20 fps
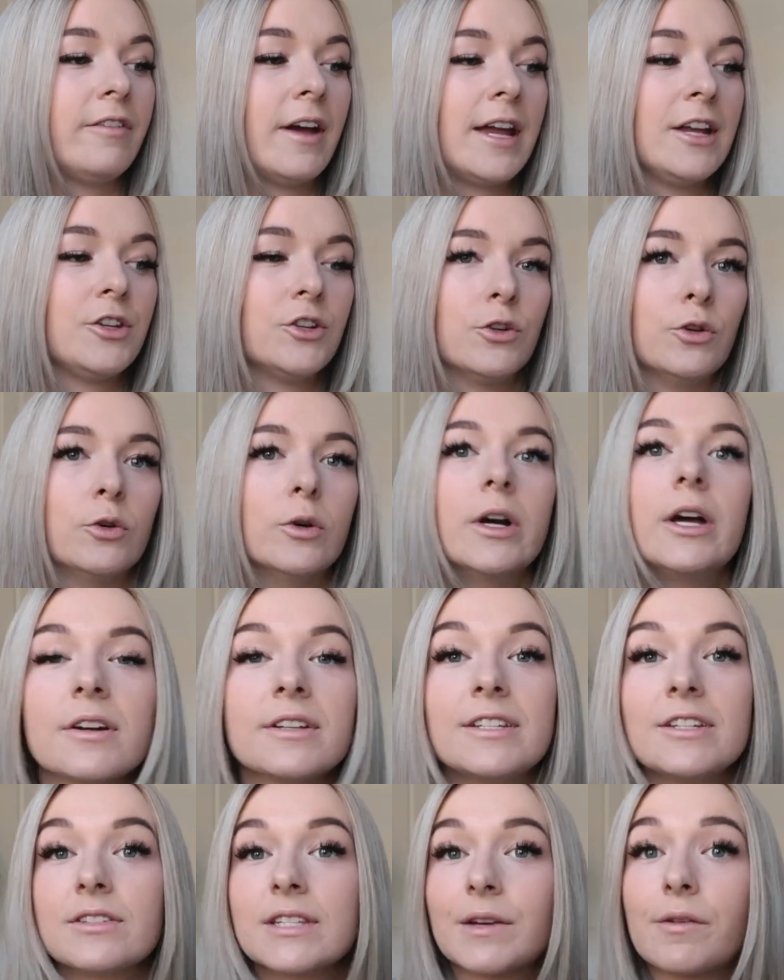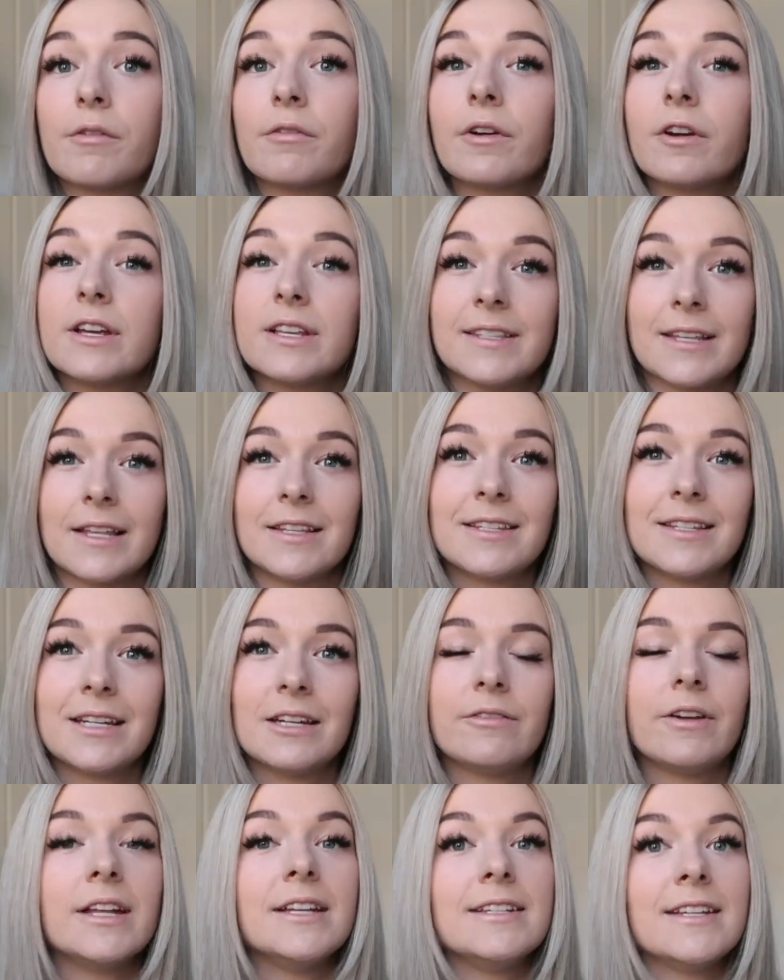fatal. Cockatiels have a very
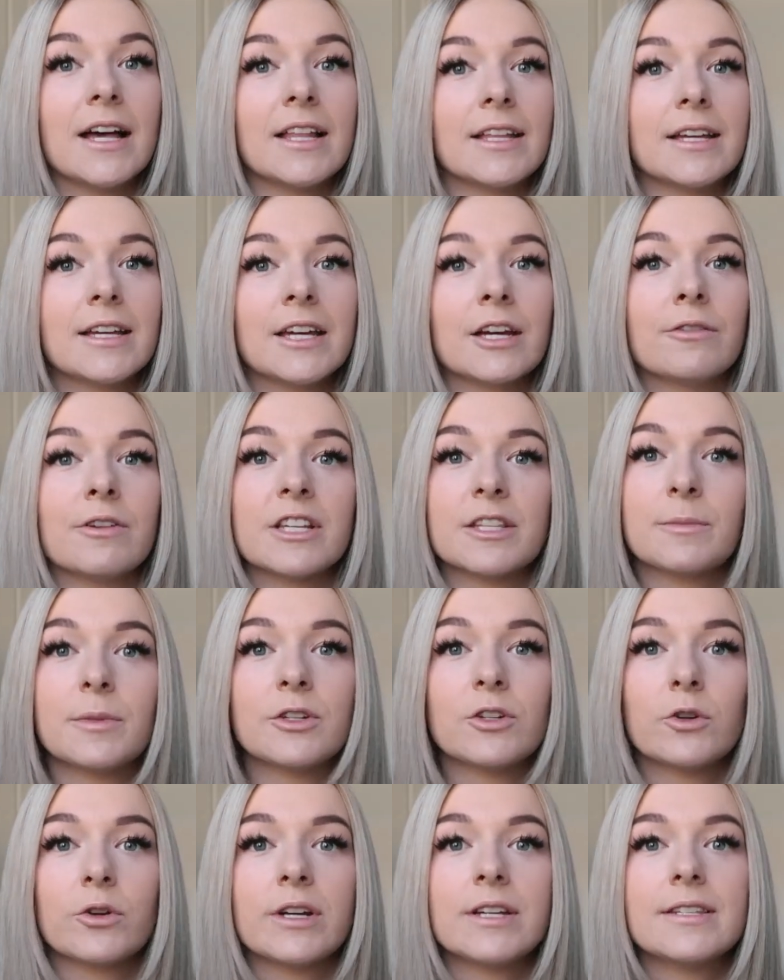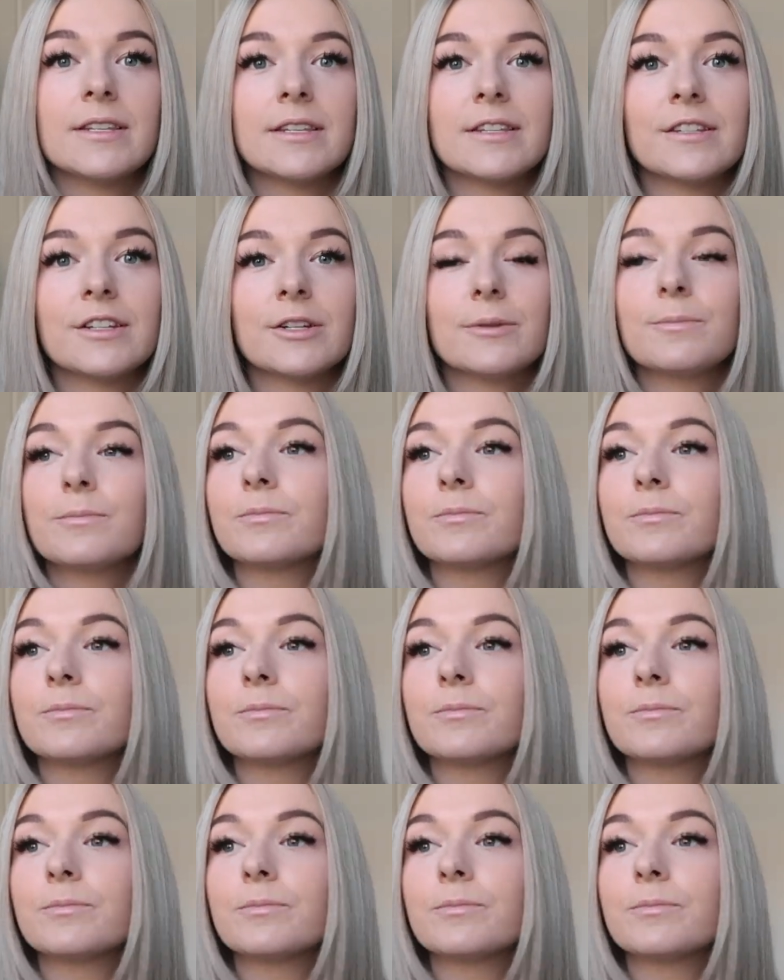sensitive and delicate respiratory system,